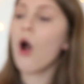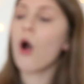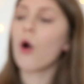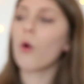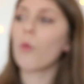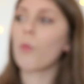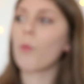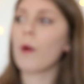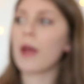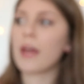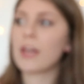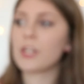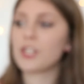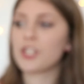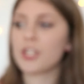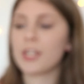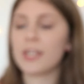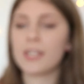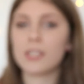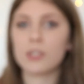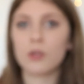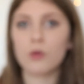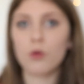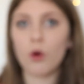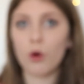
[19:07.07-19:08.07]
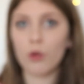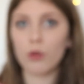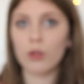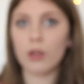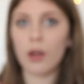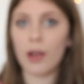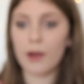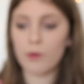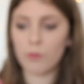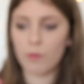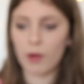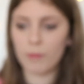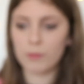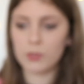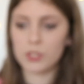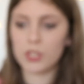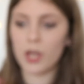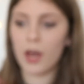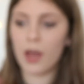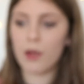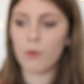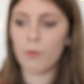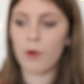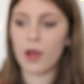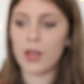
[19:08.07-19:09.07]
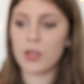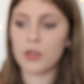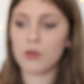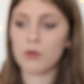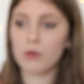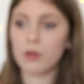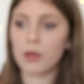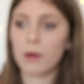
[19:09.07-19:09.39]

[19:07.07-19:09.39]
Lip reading: which is an online website where you